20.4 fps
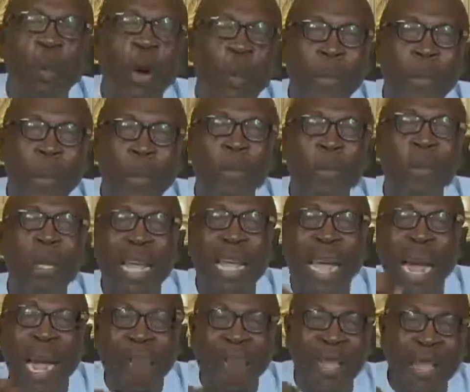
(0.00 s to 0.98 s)
of people, they
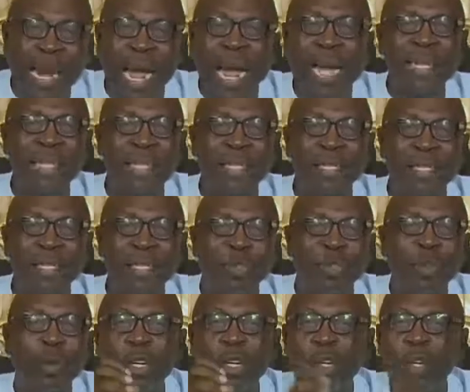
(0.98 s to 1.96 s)
have a right
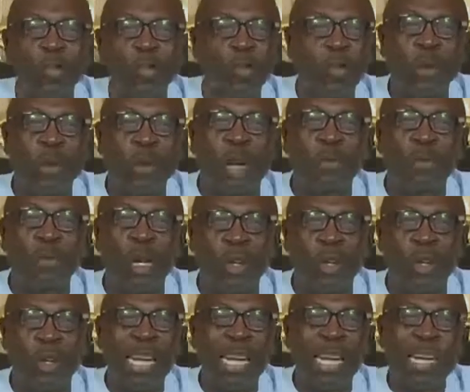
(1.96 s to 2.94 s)
to endorse who they want to
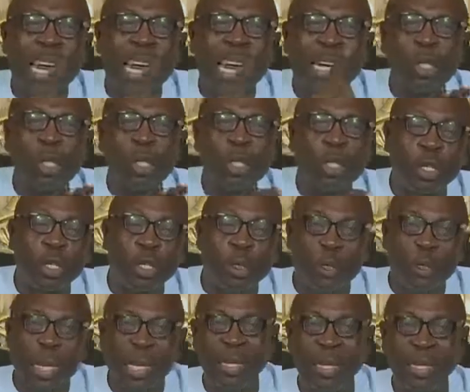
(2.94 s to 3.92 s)
endorse. That does not
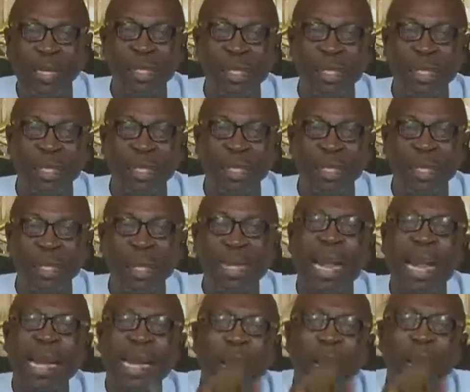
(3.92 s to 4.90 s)
mean
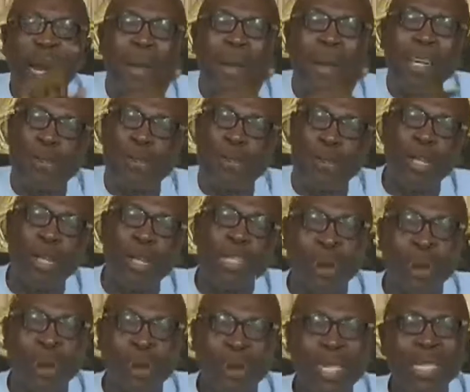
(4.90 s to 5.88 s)
that the primaries will not
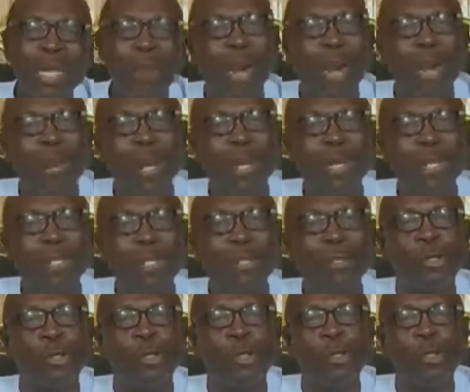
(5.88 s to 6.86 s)
take place. The primaries
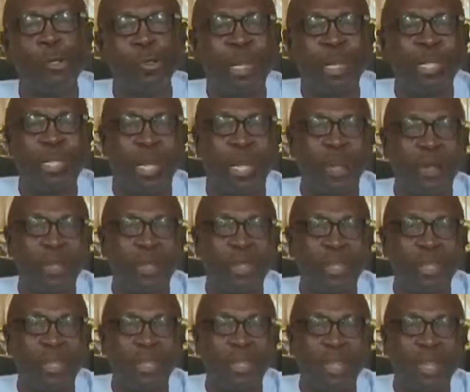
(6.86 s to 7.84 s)
is June 22nd.
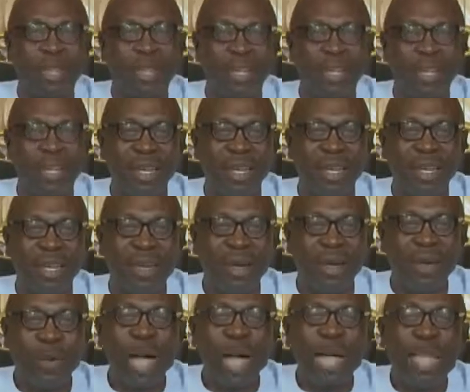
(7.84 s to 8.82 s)

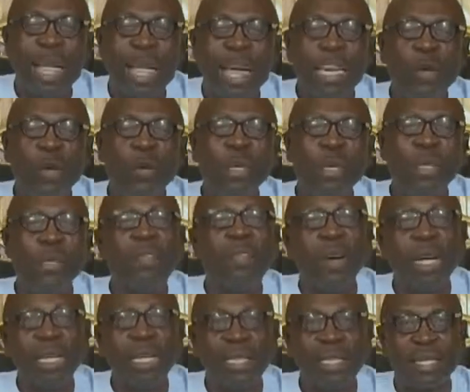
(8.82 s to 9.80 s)
We are eagerly waiting
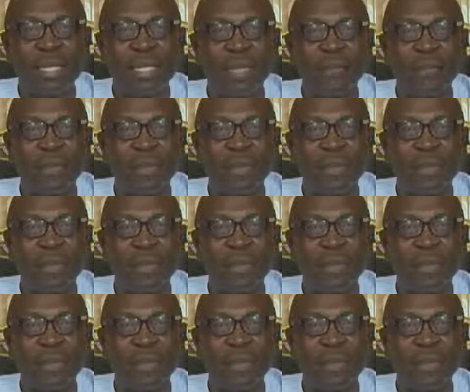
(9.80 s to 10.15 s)
for it.